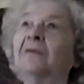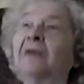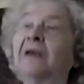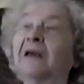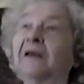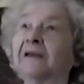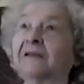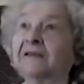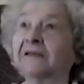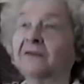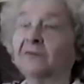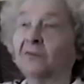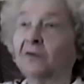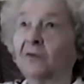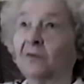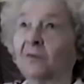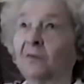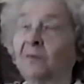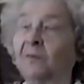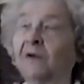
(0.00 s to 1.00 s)
Yes, we
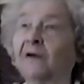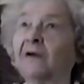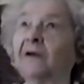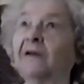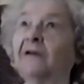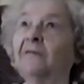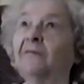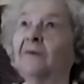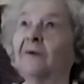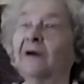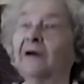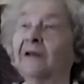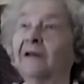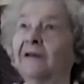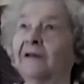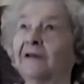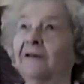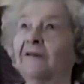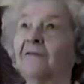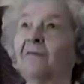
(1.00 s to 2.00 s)
were married right
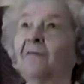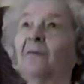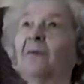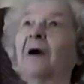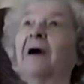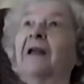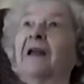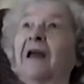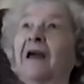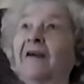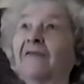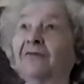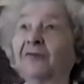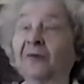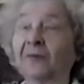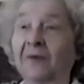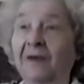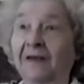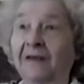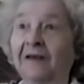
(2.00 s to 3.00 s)
after
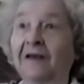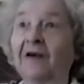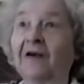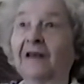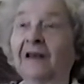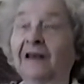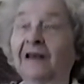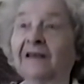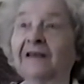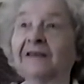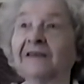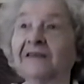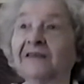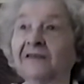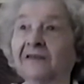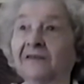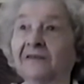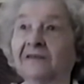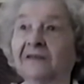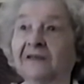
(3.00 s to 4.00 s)
he got out of
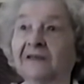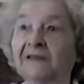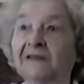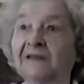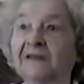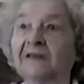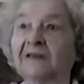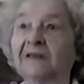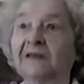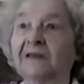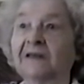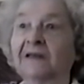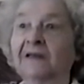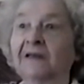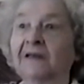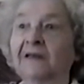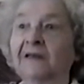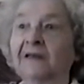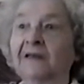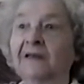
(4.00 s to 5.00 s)
service.
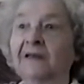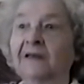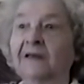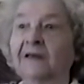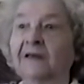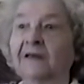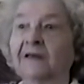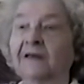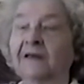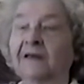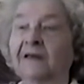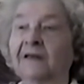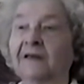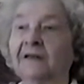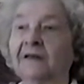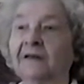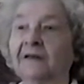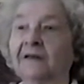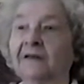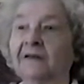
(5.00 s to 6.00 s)

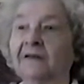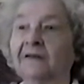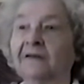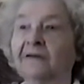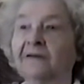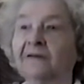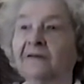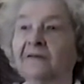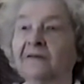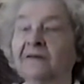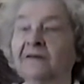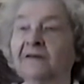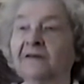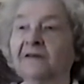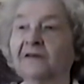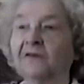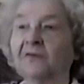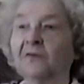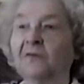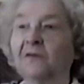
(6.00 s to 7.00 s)
And
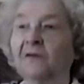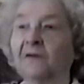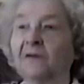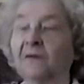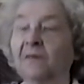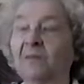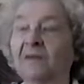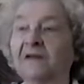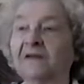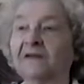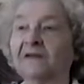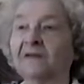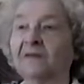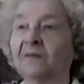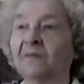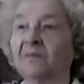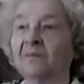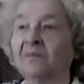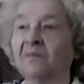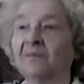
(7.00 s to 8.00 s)
so we must have
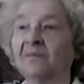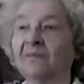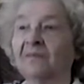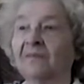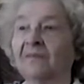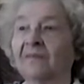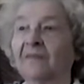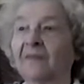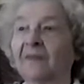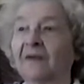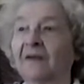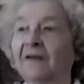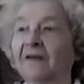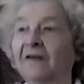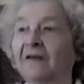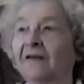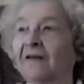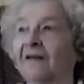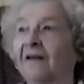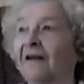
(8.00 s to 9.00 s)
been,
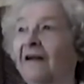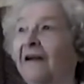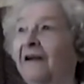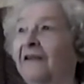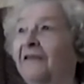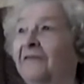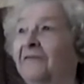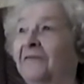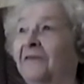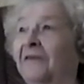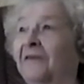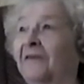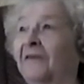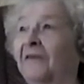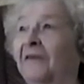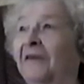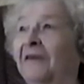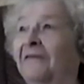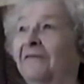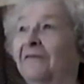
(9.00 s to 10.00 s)
I don't know,
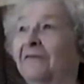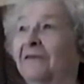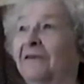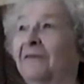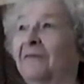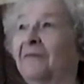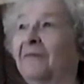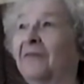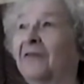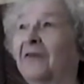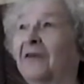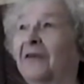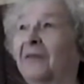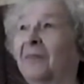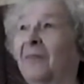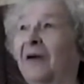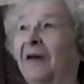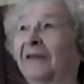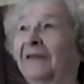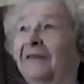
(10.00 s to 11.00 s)
never even thought
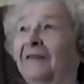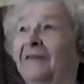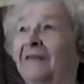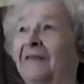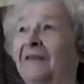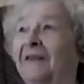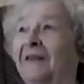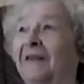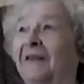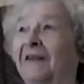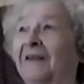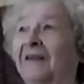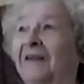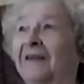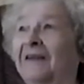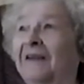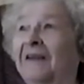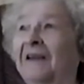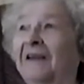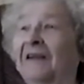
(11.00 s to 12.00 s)
about
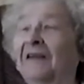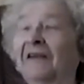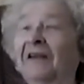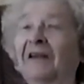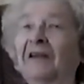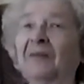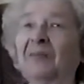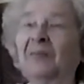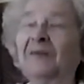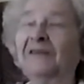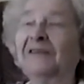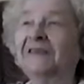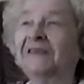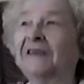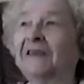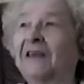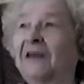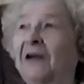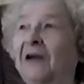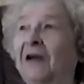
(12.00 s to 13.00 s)
counting up to
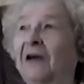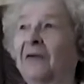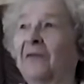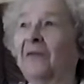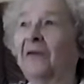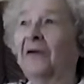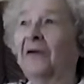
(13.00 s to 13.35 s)
see how